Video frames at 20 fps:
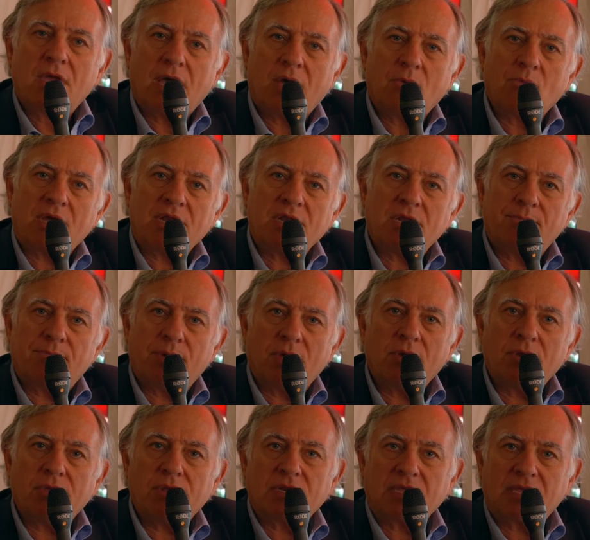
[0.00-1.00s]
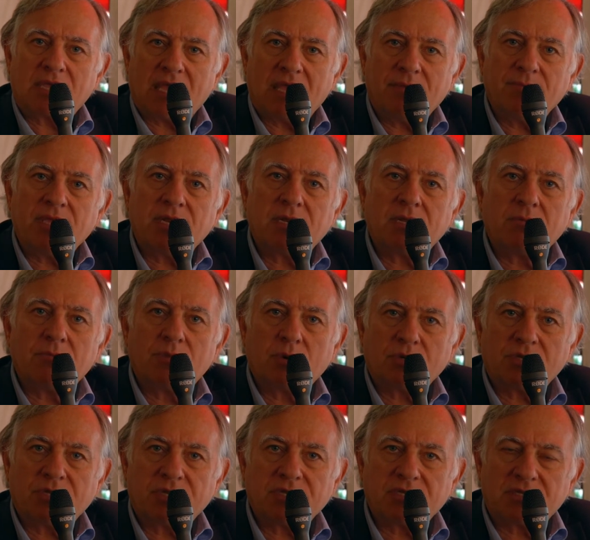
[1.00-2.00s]
And when Napoleon came in and
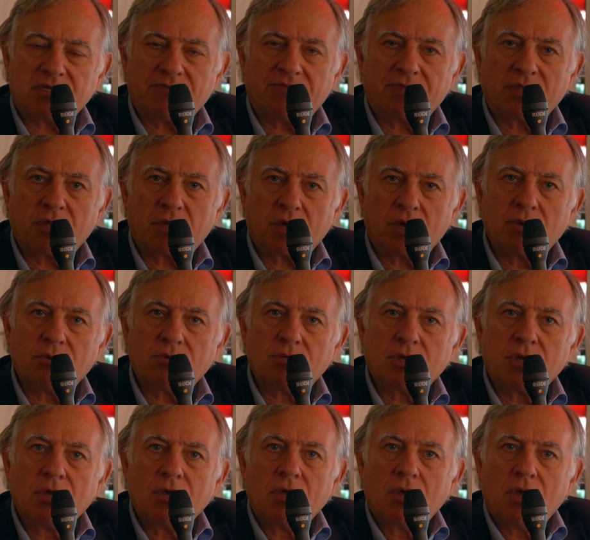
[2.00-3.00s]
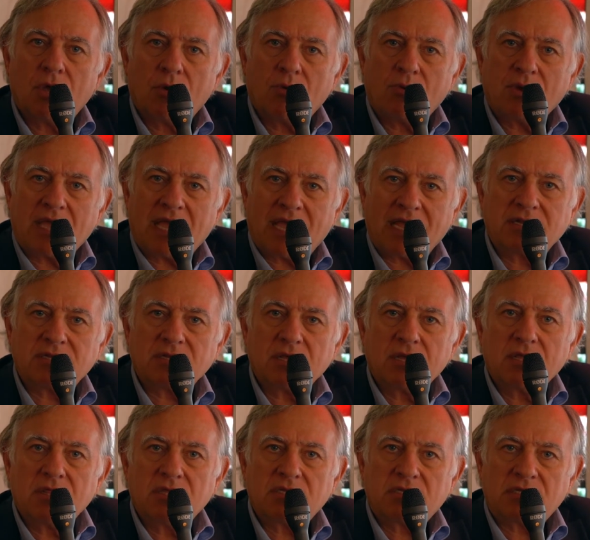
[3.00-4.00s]
brought in civil code, we had
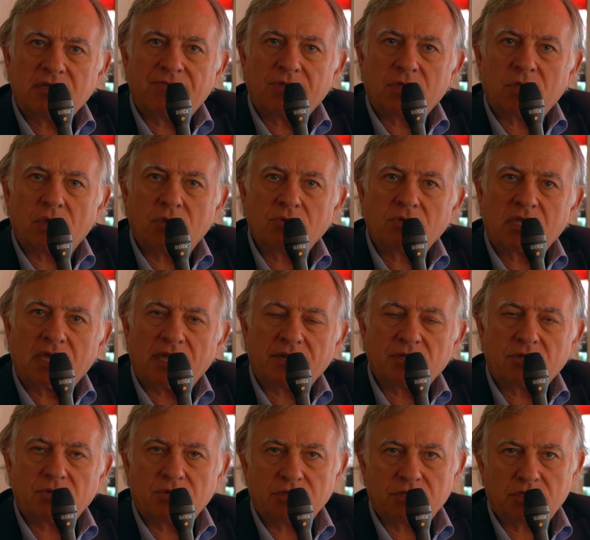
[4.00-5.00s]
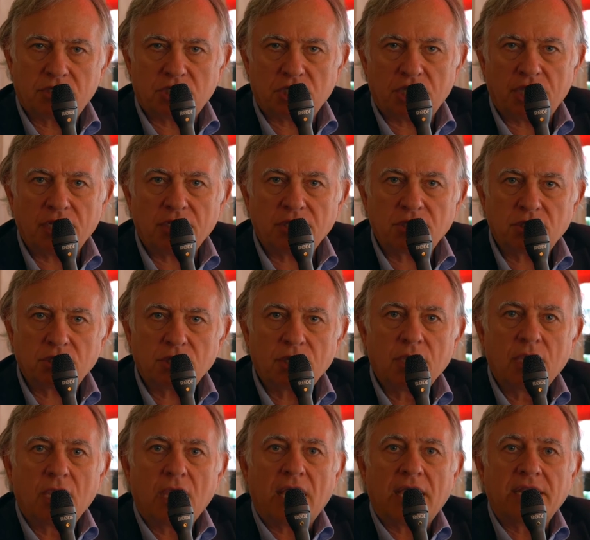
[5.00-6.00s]
the civil code countries change,
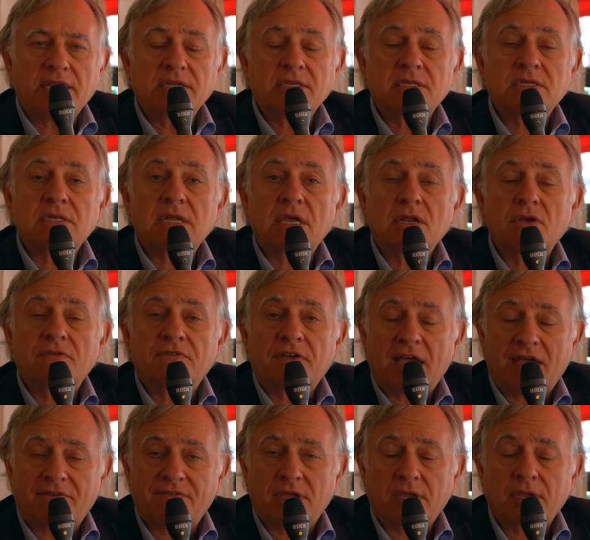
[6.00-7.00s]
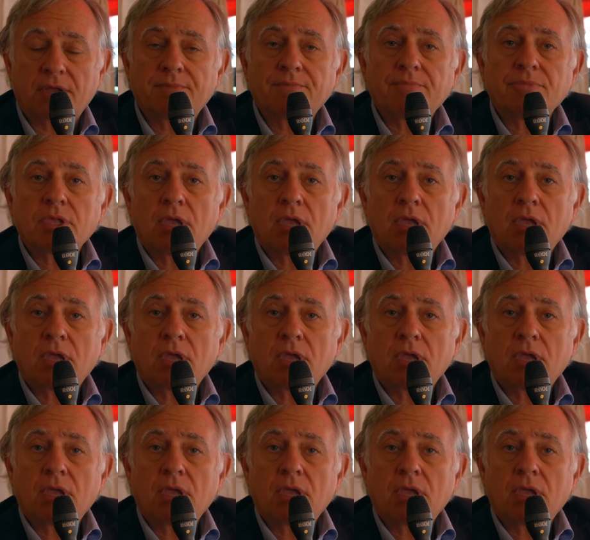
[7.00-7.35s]
and instead of having